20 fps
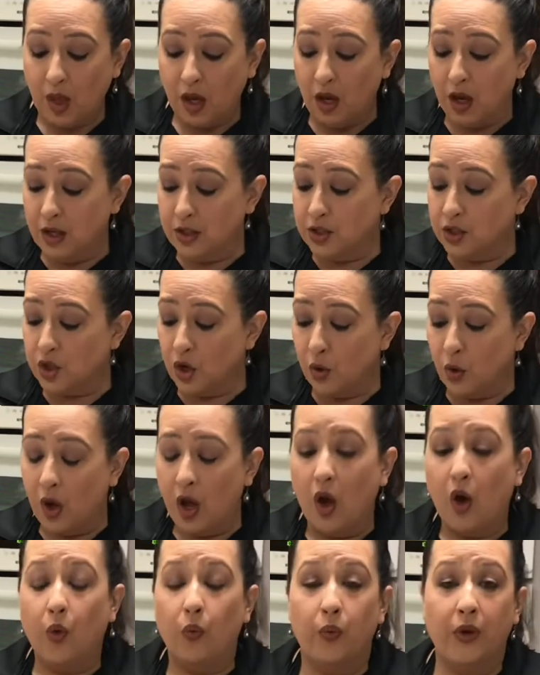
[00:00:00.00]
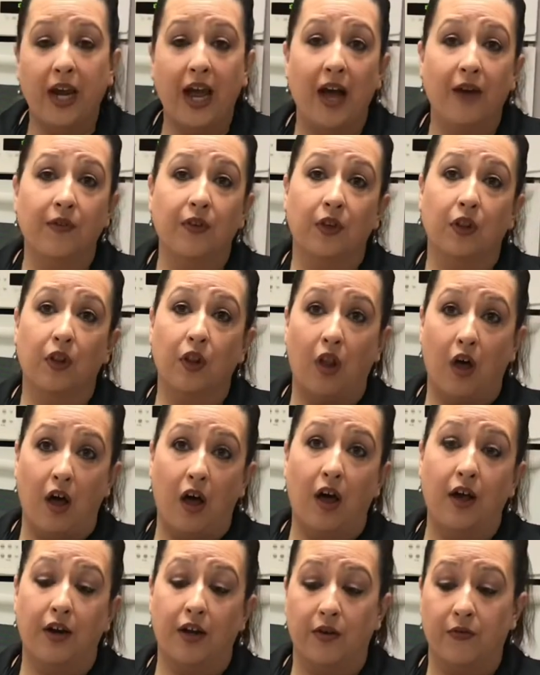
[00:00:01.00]
And so we have a
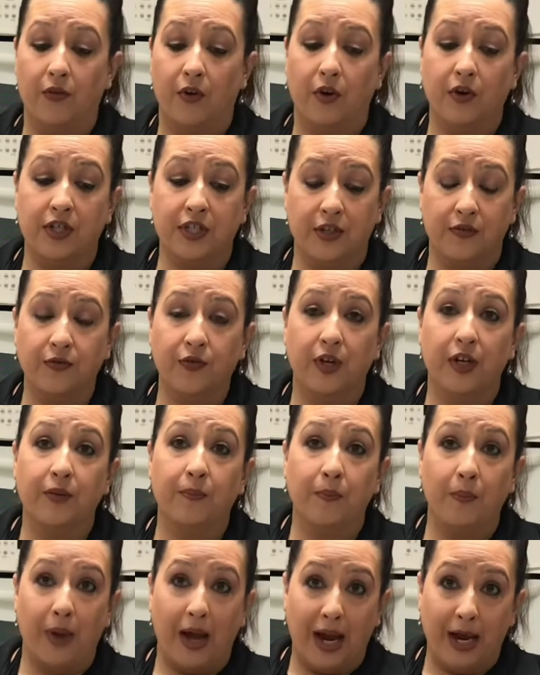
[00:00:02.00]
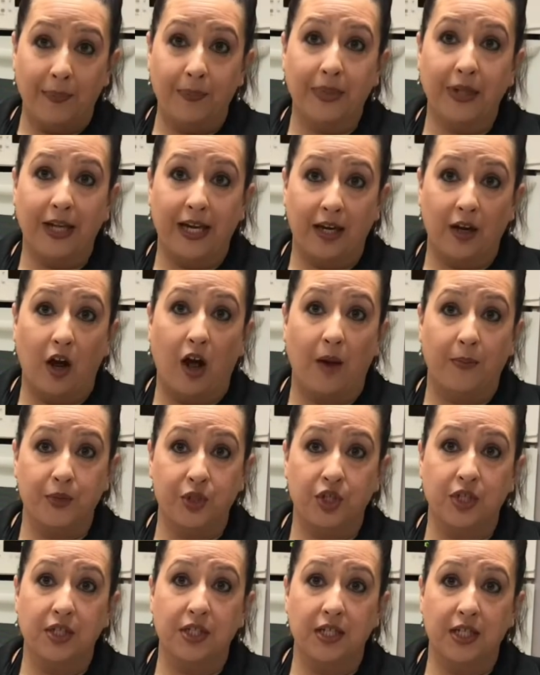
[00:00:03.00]
lot of our different My Plate
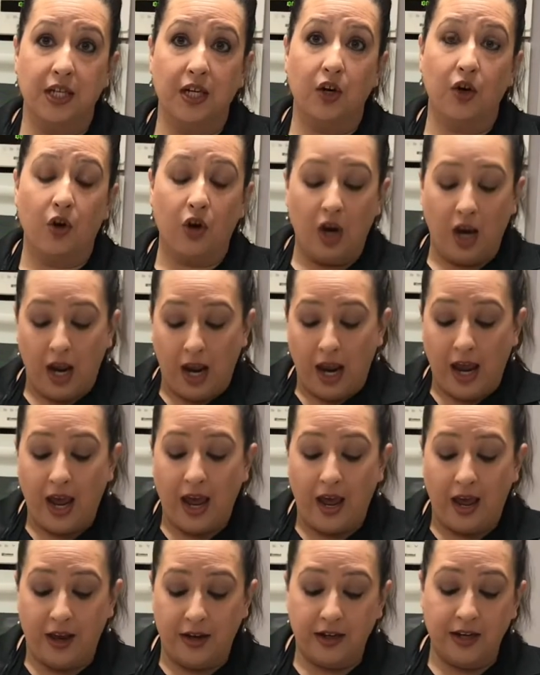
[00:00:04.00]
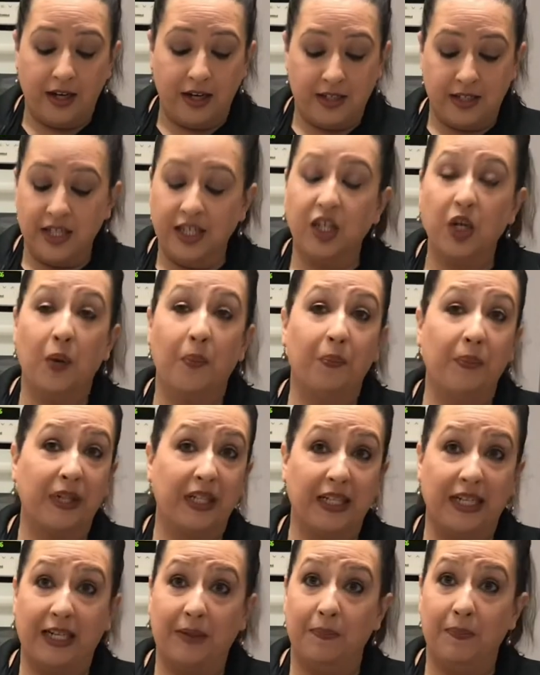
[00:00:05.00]
options here, and it's a
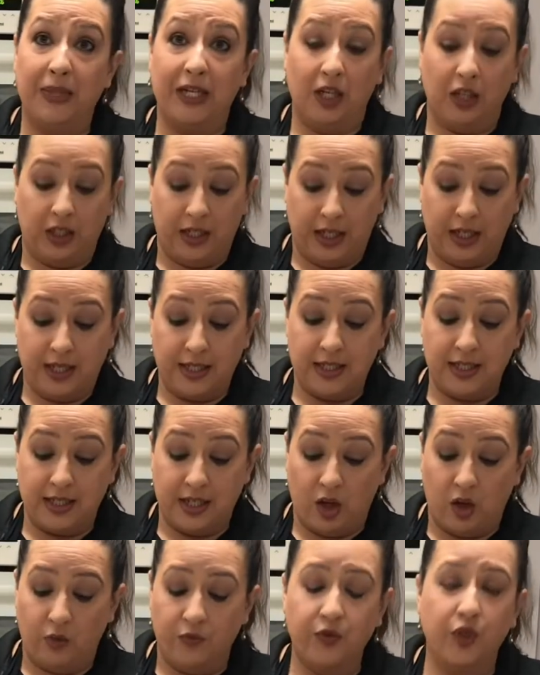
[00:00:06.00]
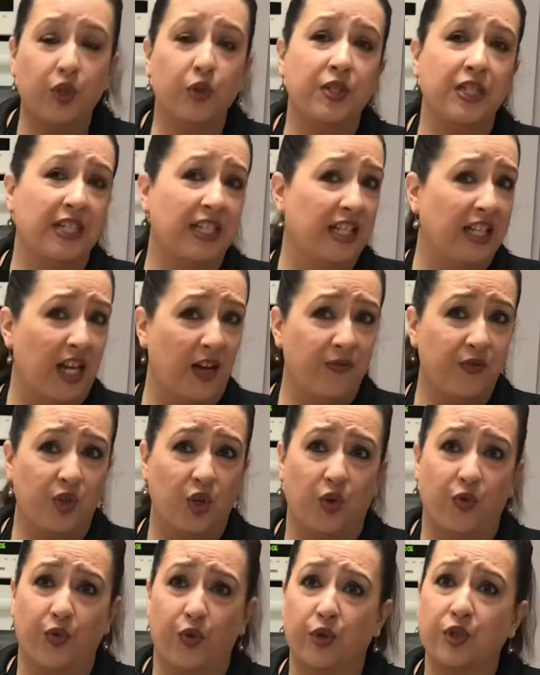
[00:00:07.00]
complete meal in itself using
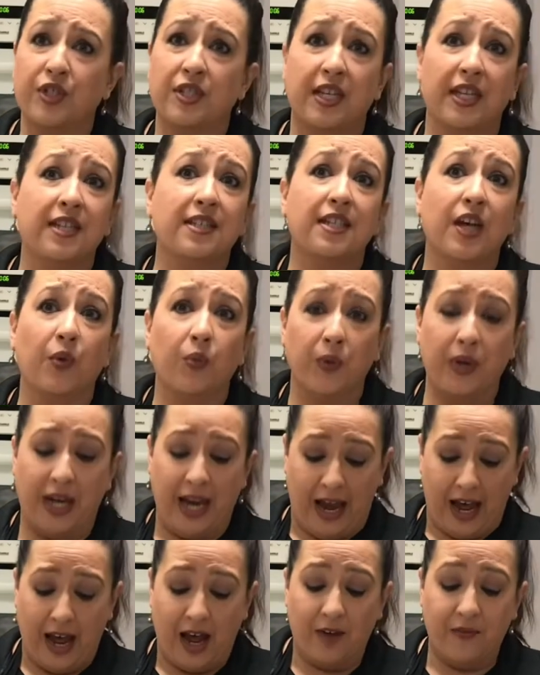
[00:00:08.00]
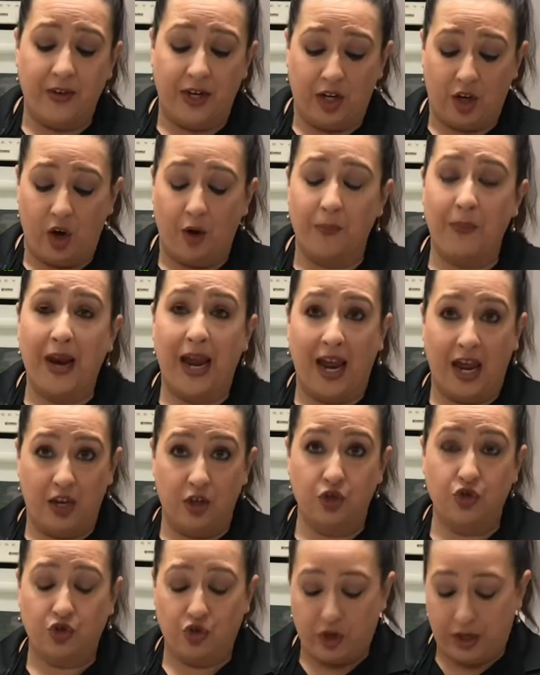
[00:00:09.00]
leftovers, things that we have in our
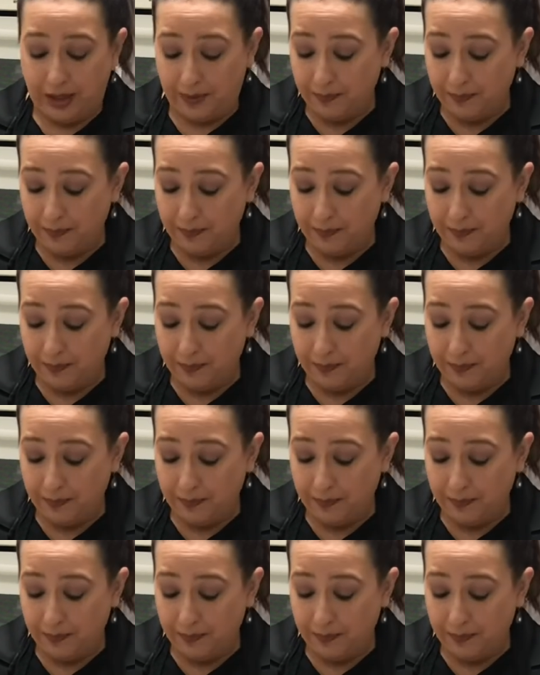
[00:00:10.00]
pantry.